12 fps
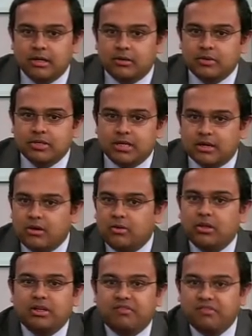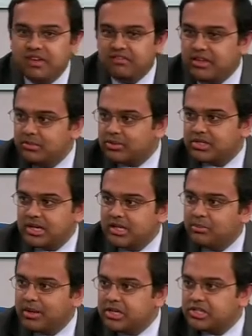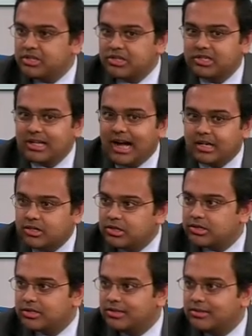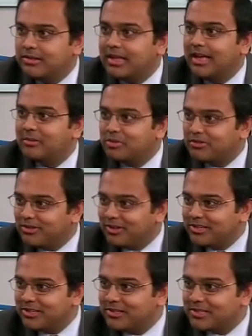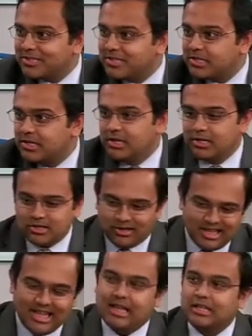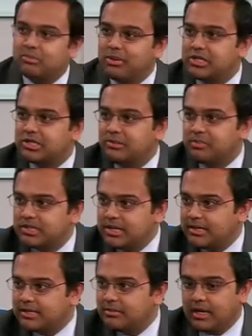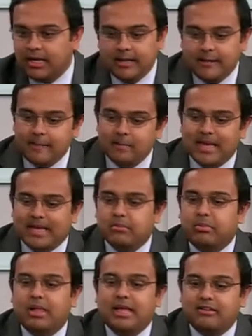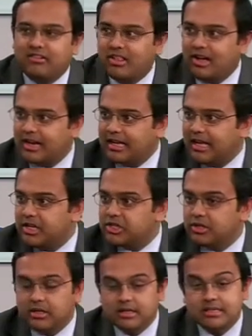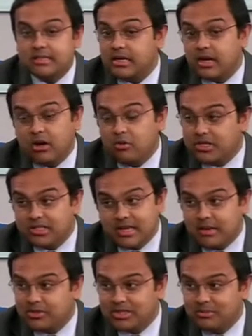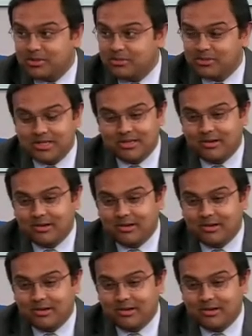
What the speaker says: was that only 50% of the patients' doctors knew they had peripheral arterial disease. So a lot like the patient you presented to me may complain of claudication. It's not always same symptoms,